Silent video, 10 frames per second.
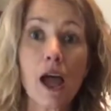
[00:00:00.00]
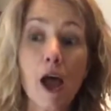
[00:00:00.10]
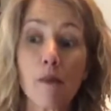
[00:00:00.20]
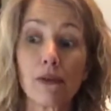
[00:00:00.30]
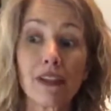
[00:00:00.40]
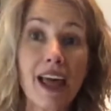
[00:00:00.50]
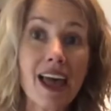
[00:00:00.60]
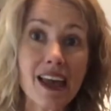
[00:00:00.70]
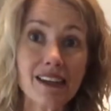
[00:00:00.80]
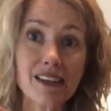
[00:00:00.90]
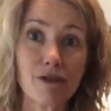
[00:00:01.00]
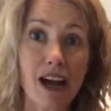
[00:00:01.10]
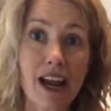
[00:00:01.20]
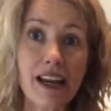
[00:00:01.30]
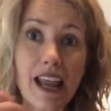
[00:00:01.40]
blend,
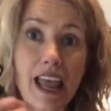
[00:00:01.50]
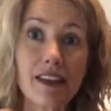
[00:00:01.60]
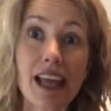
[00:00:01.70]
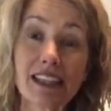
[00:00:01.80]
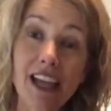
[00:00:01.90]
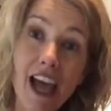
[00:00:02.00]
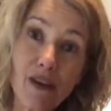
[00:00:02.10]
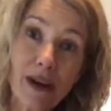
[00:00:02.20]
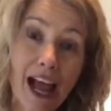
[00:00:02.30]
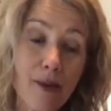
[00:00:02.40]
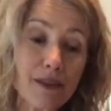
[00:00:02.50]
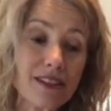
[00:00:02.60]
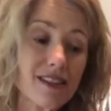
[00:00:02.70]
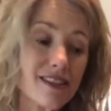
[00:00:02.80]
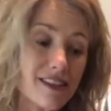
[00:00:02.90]
right? And that's kind of what happens
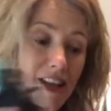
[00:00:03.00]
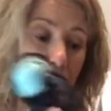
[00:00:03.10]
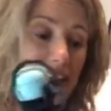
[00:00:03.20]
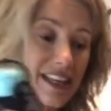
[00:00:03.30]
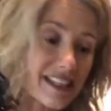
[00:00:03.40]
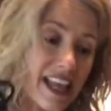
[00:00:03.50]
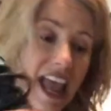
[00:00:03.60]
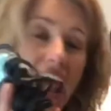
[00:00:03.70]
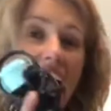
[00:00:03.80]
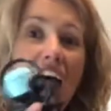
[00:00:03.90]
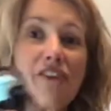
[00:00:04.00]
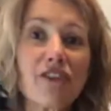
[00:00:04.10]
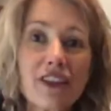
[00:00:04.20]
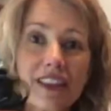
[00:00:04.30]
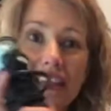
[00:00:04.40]
in the stomach is
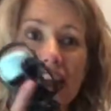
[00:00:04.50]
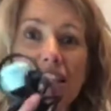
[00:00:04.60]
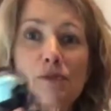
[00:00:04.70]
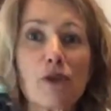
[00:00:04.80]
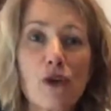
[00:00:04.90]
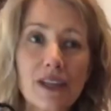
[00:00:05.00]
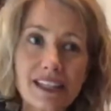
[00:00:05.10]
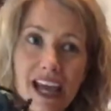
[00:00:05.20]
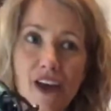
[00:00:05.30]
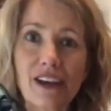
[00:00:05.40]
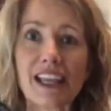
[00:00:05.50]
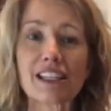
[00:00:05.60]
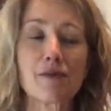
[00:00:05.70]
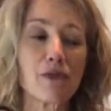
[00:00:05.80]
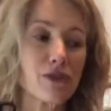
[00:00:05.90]
everything gets broken down and
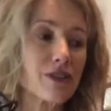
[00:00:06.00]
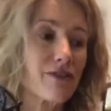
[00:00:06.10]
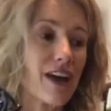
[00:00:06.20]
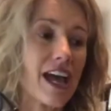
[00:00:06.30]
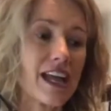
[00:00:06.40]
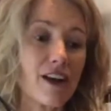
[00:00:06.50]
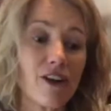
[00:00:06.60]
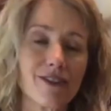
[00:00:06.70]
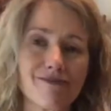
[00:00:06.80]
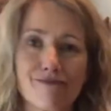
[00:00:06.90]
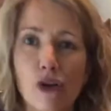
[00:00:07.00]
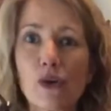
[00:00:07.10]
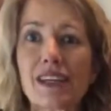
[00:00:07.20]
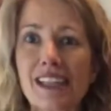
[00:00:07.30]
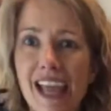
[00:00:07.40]
gets emulsified or
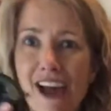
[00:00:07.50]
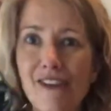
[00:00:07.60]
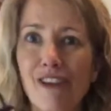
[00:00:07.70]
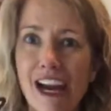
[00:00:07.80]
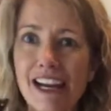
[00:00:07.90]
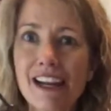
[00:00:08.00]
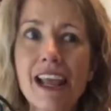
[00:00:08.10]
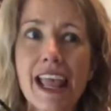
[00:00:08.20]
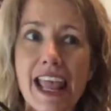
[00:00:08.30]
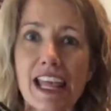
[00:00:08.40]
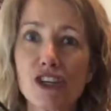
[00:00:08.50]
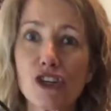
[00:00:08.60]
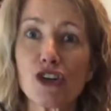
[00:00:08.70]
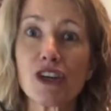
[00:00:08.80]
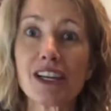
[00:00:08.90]
broken down, right? And
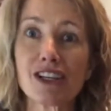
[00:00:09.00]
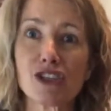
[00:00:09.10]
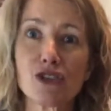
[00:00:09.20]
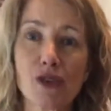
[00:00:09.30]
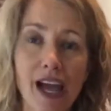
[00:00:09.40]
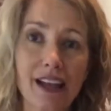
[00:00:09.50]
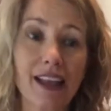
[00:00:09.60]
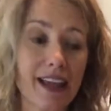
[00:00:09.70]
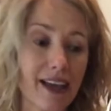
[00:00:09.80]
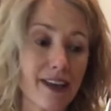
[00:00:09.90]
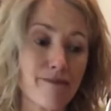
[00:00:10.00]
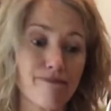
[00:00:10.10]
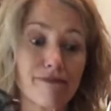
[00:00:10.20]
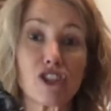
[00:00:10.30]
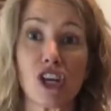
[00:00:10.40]
turned into kind of like a
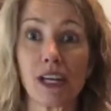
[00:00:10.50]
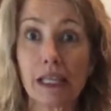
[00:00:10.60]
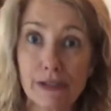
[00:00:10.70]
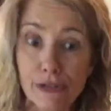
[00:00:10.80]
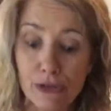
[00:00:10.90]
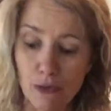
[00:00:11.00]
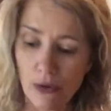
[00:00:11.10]
chunky soup,